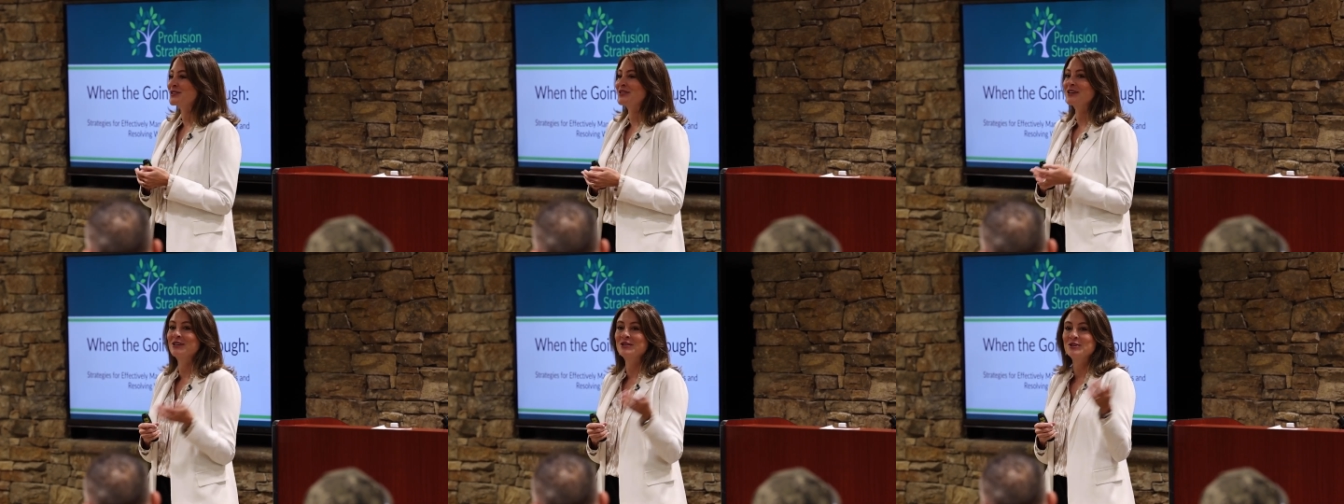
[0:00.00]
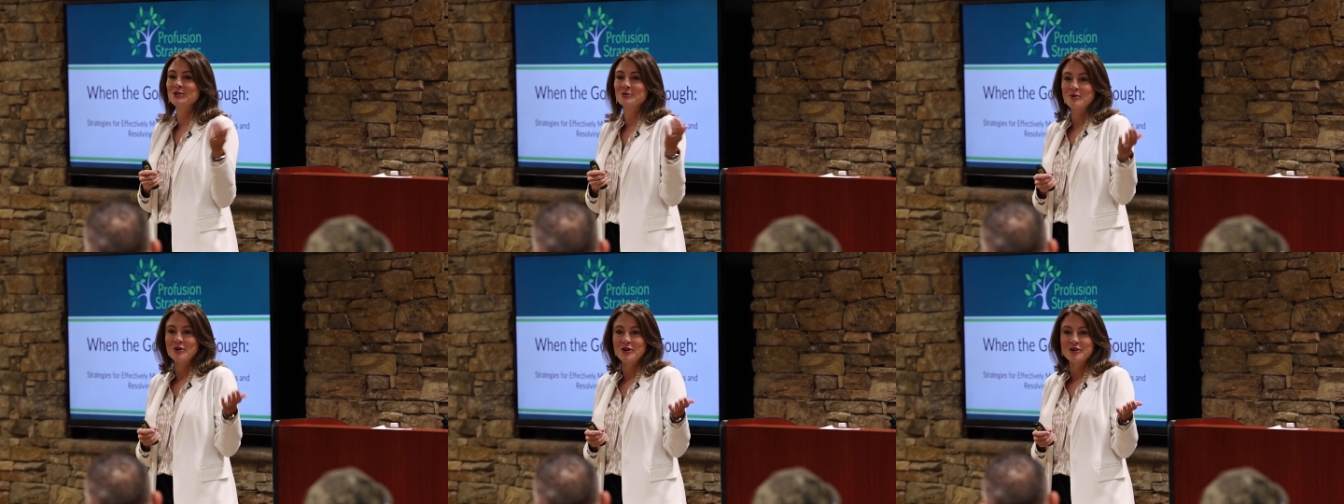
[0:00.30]
Thank
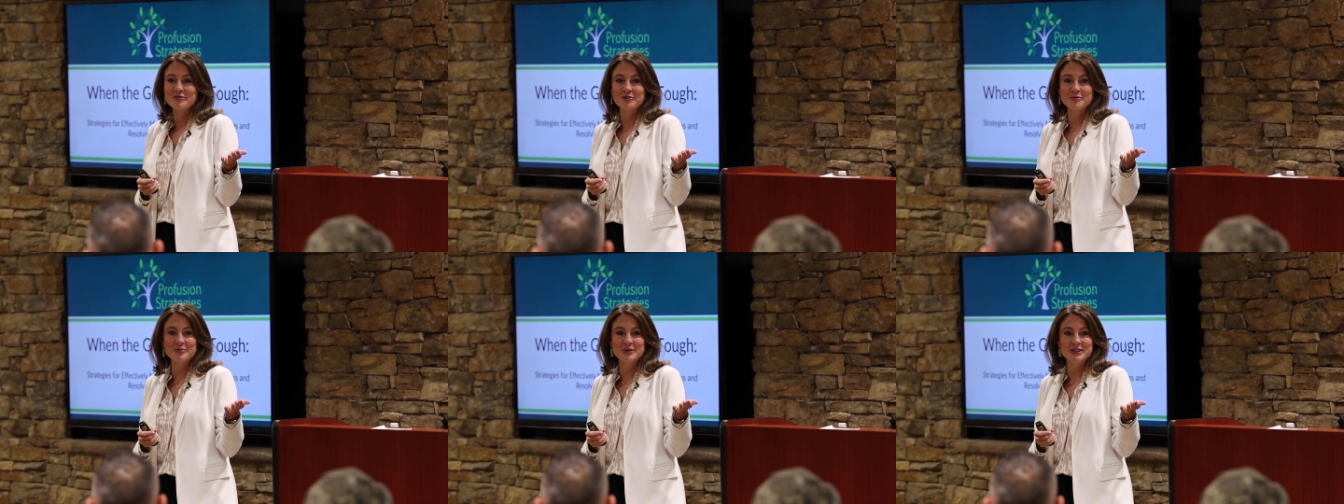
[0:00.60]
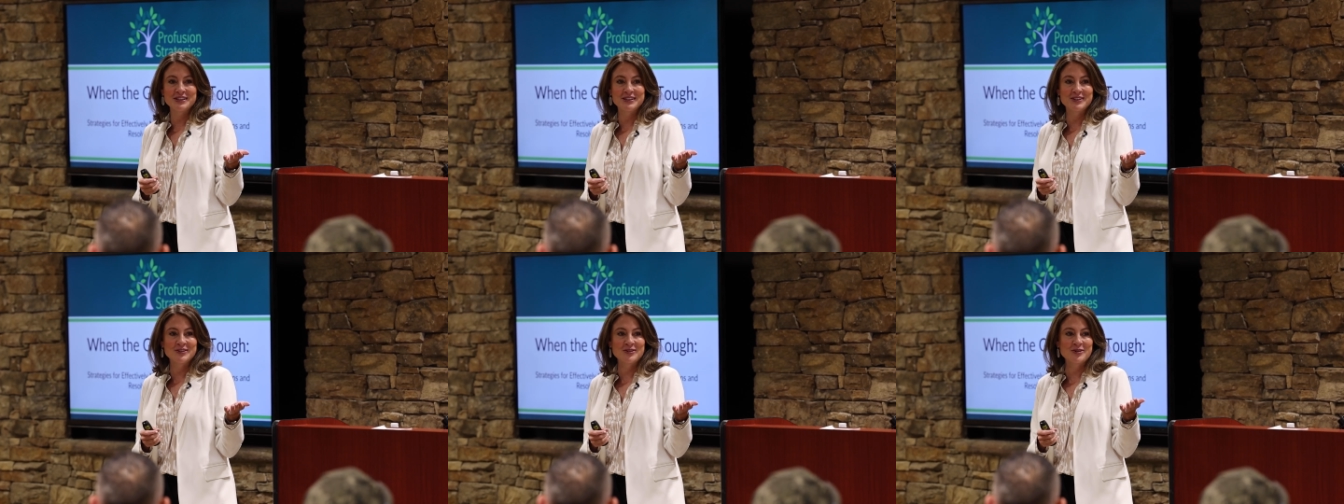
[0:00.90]
you all for
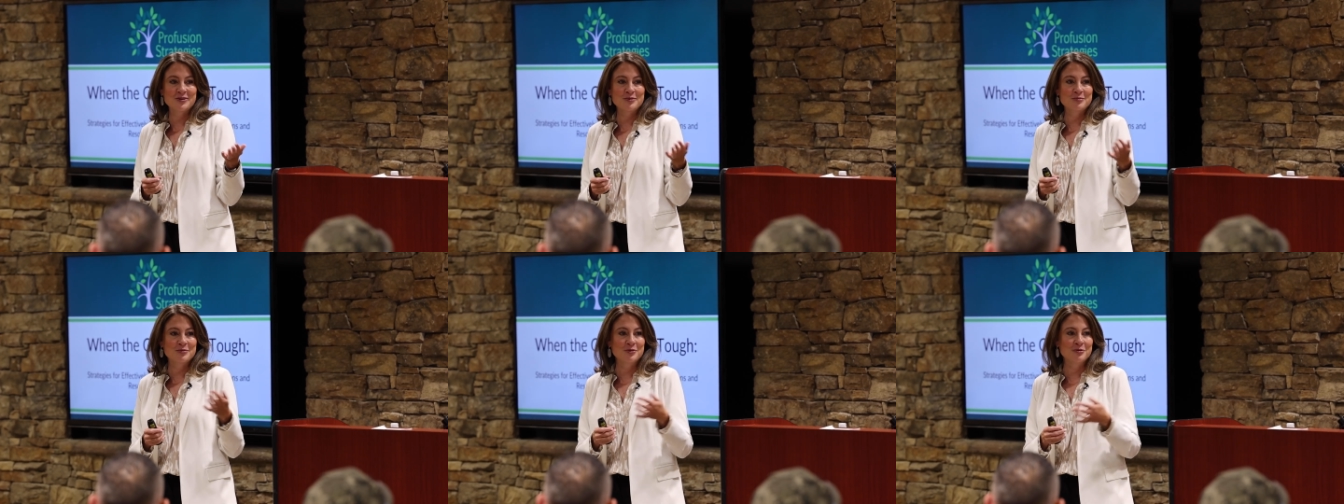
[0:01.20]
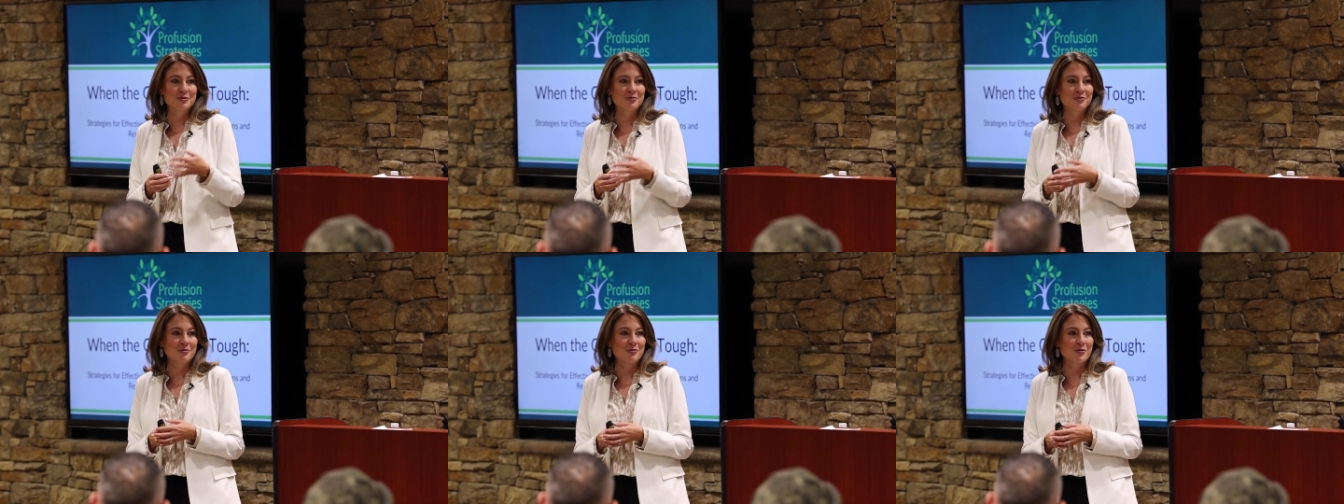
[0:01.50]
being here on a
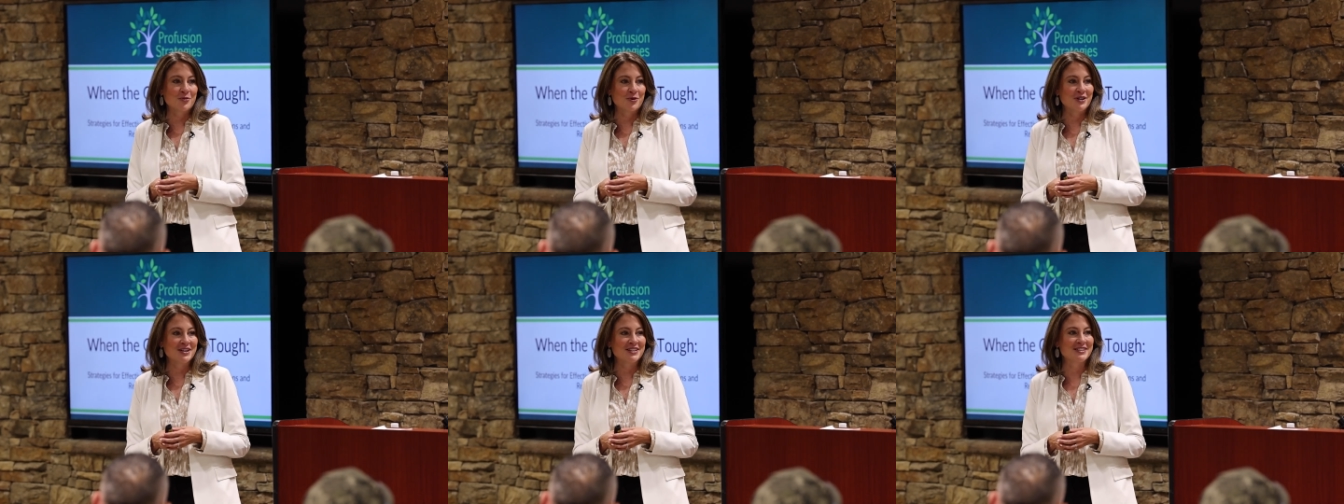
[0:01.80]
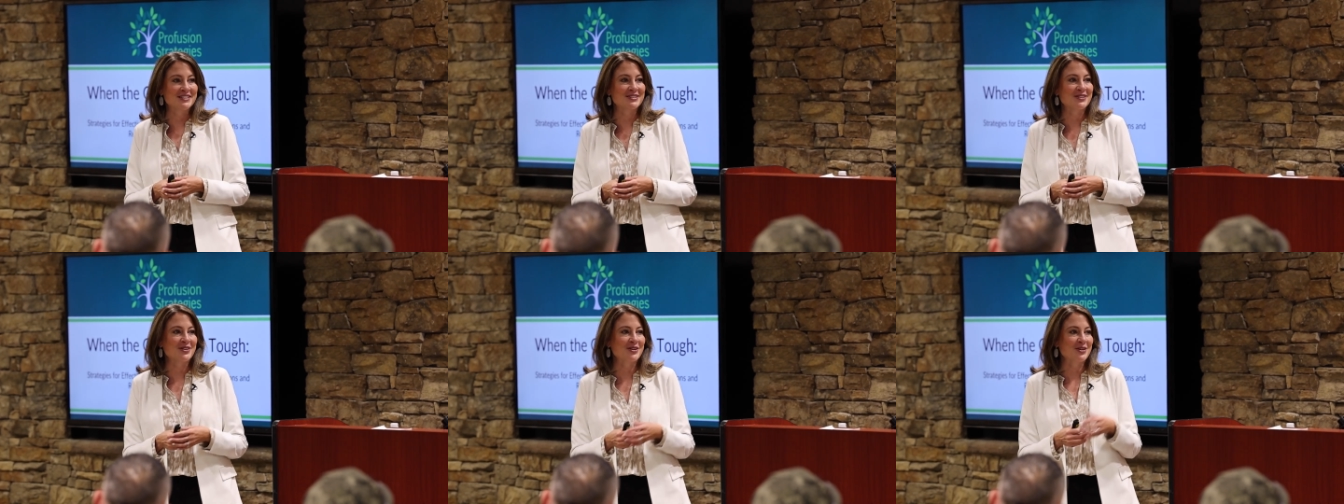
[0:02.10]
beautiful morning
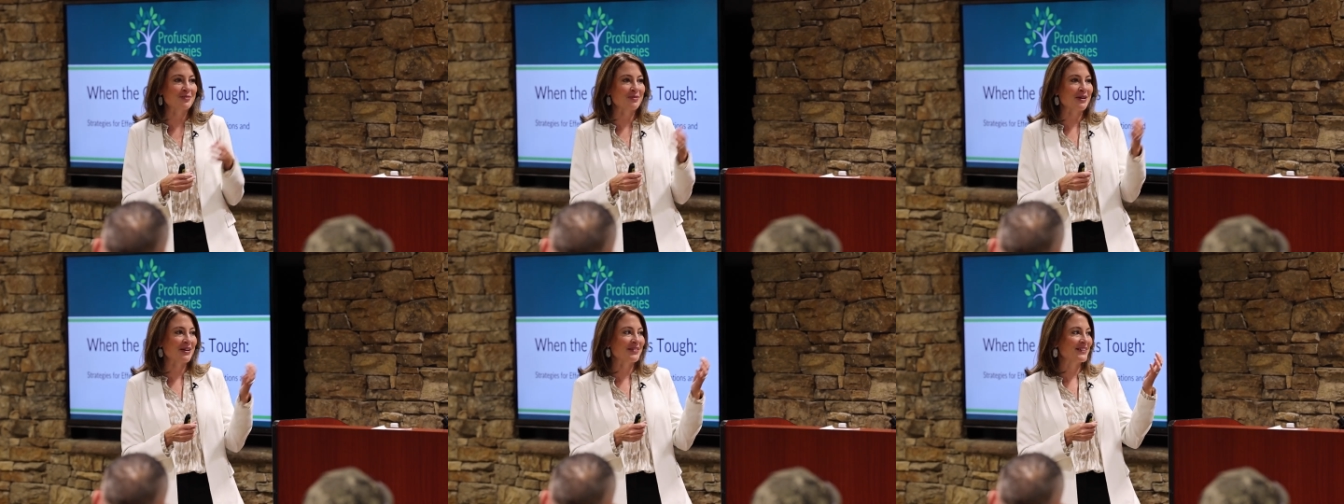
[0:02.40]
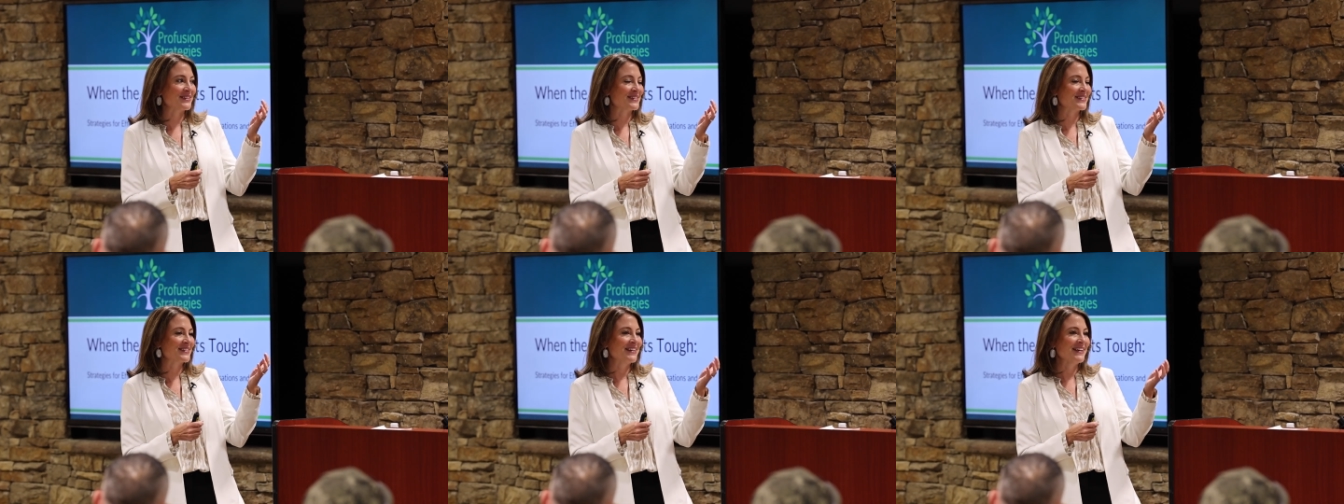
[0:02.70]
to talk about
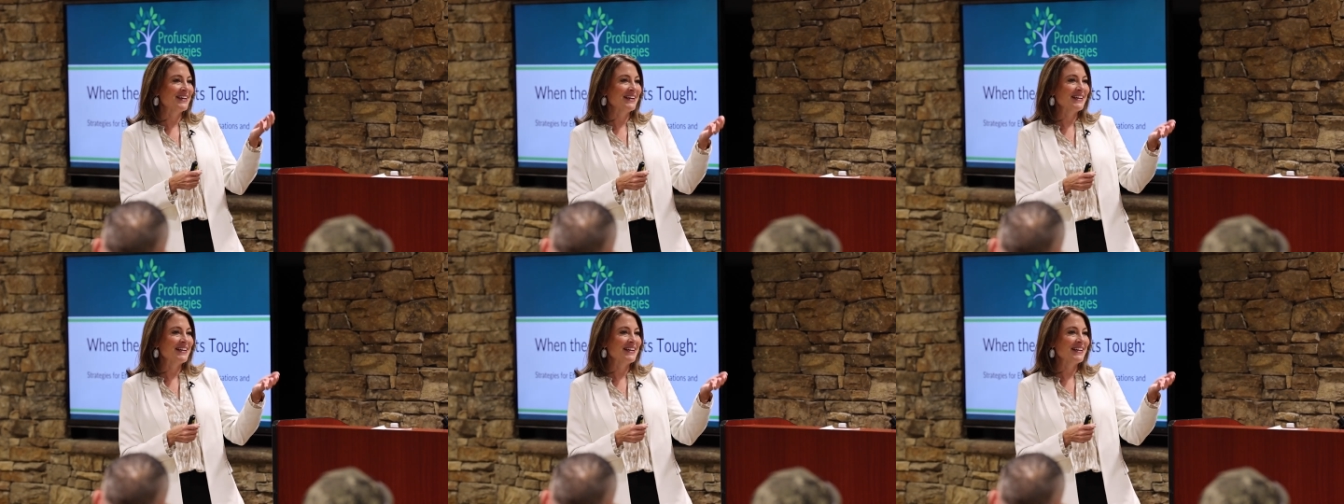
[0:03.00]
this